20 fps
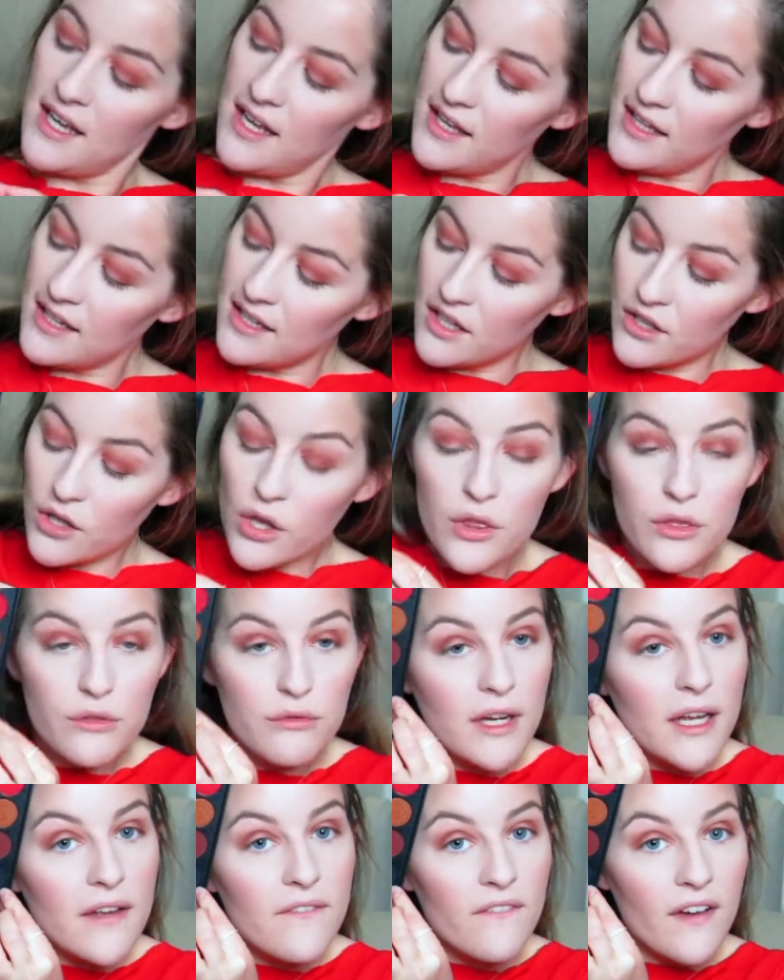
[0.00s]
in the
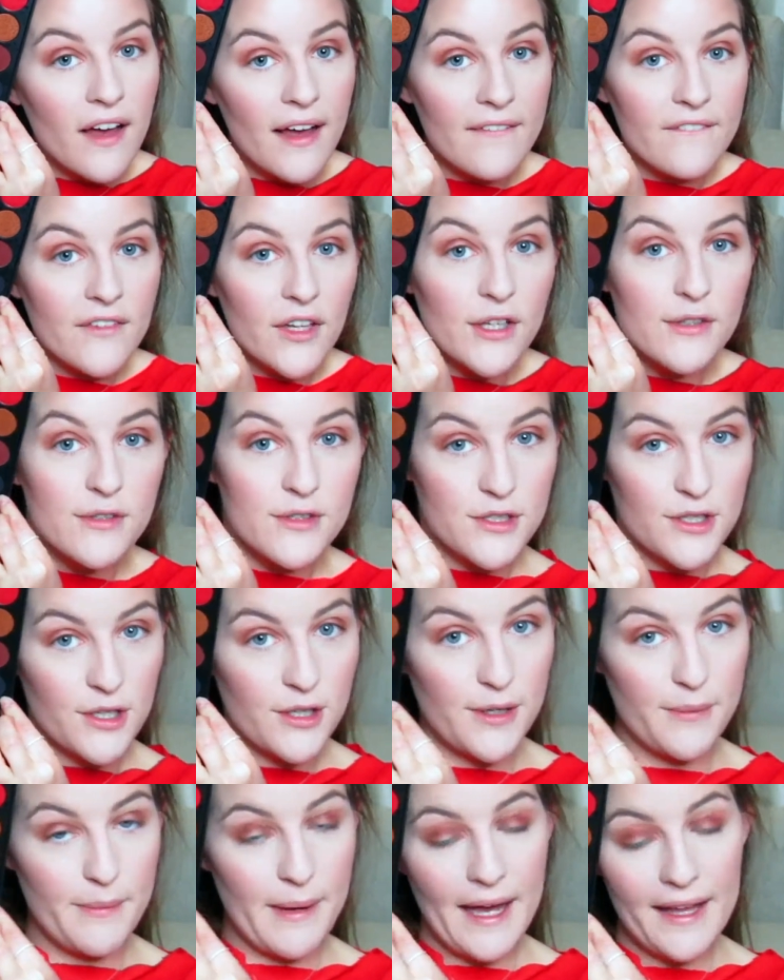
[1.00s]

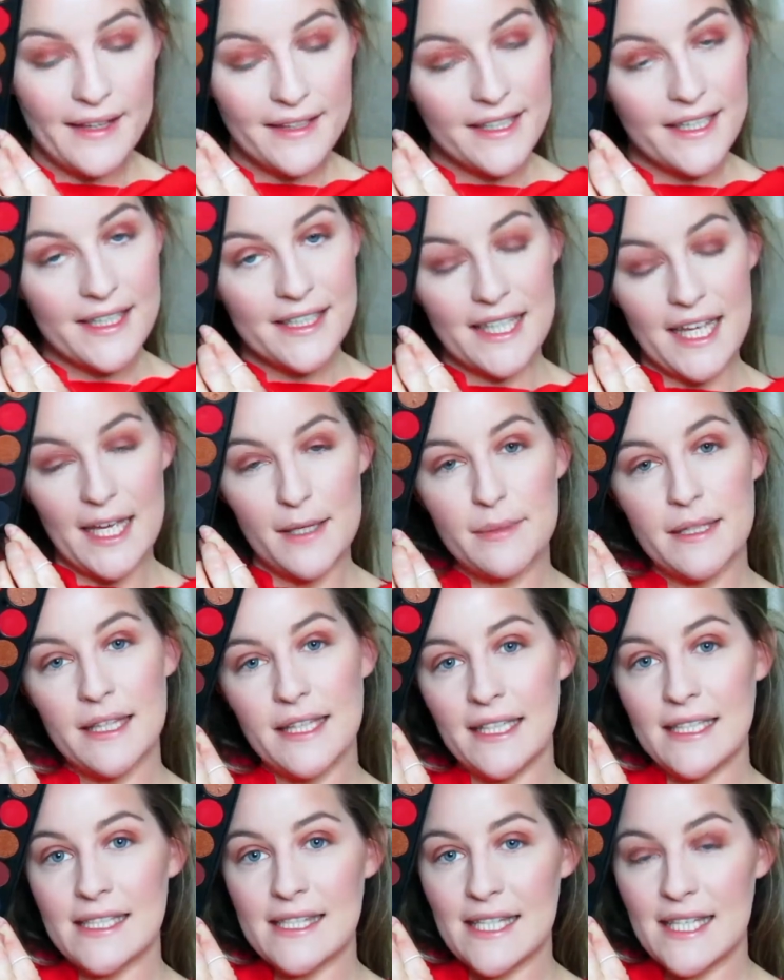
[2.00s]
3502 palette, keeping
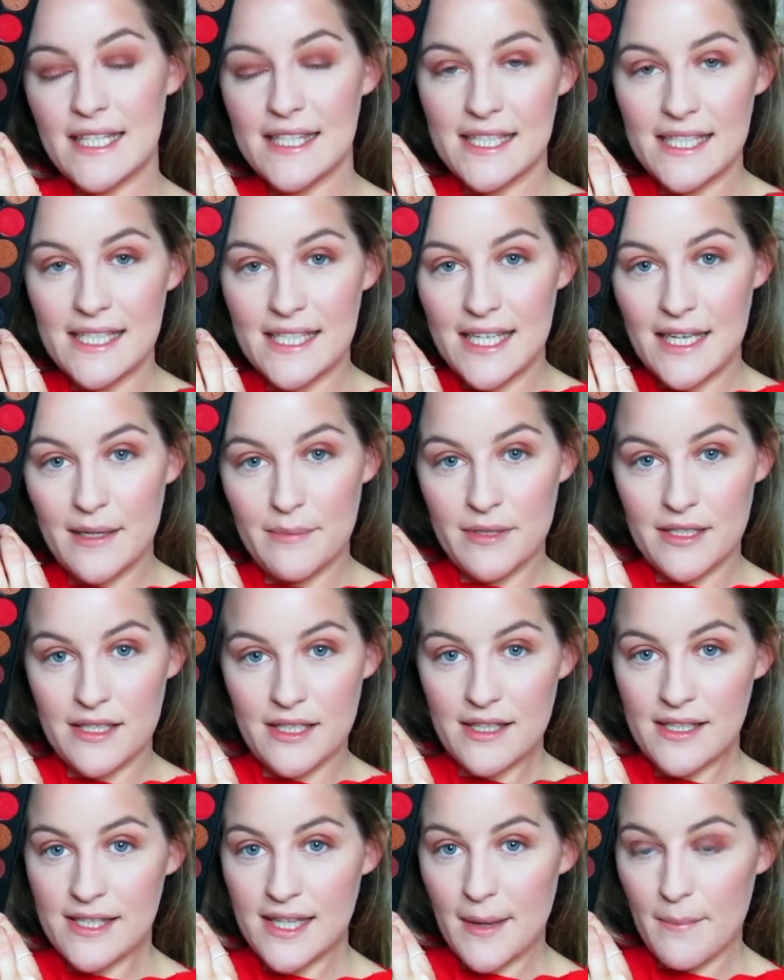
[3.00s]
things easy, keeping to
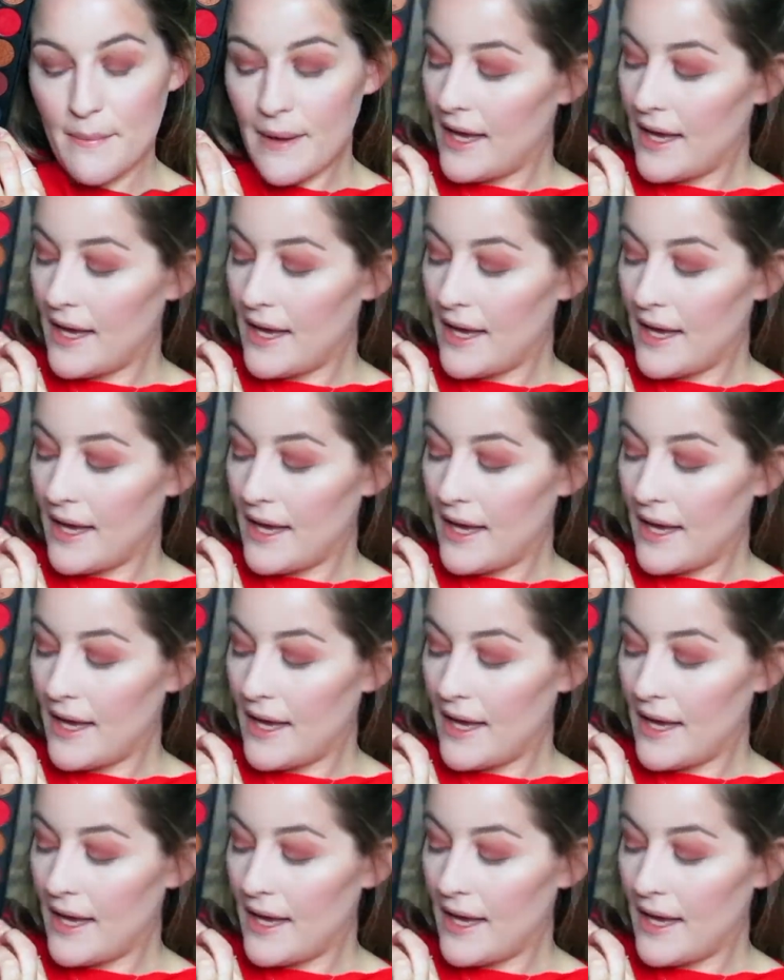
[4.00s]
the same